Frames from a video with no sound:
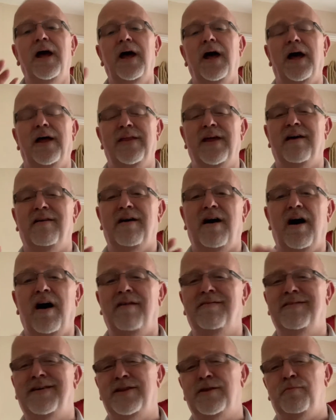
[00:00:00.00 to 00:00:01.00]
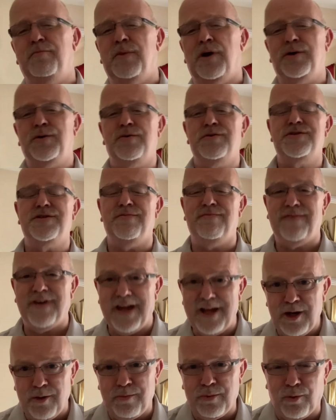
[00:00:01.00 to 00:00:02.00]
There are other models
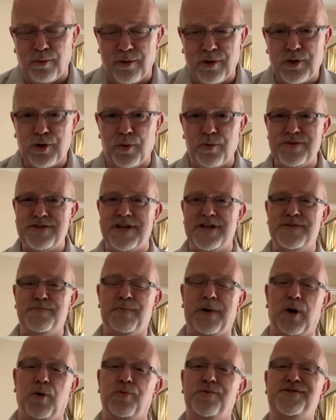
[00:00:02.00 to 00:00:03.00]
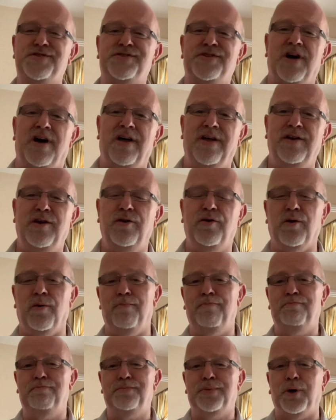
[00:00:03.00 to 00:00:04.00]
available. Of course, there's Polestar, you've got
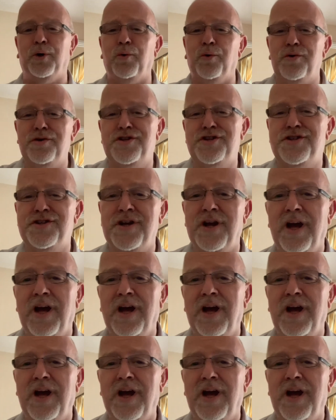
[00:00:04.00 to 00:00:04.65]
Porsche,